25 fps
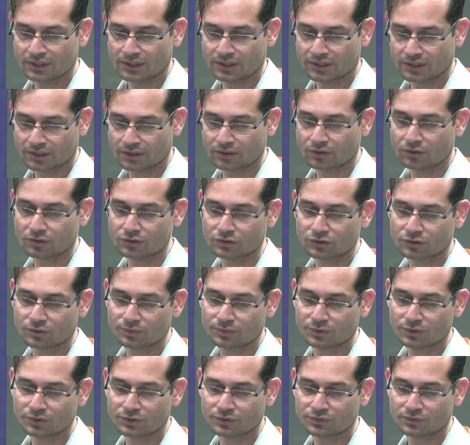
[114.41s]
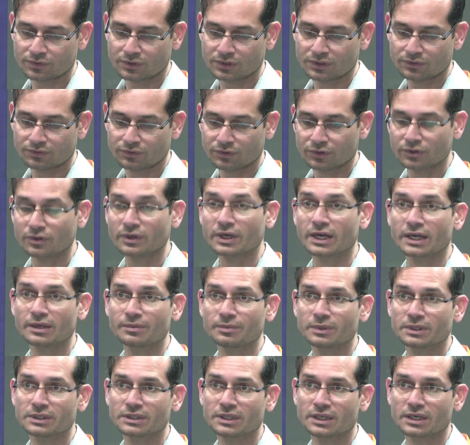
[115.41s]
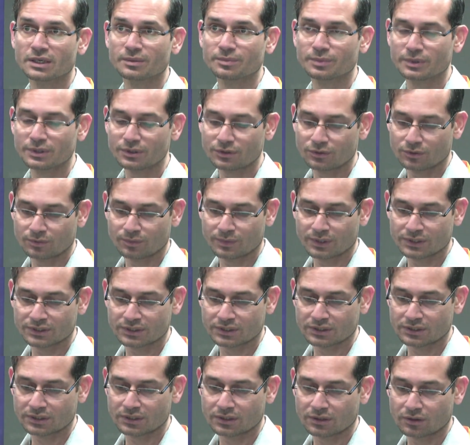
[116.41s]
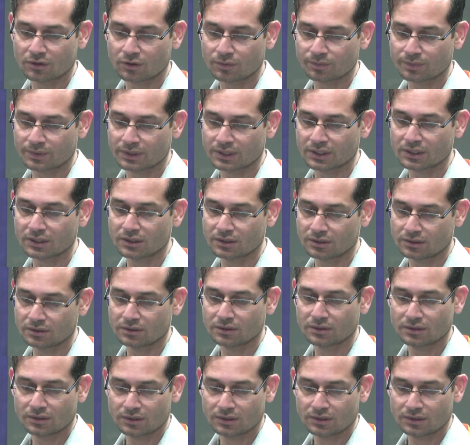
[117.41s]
It can also be used for the photodynamic therapy to measure the optical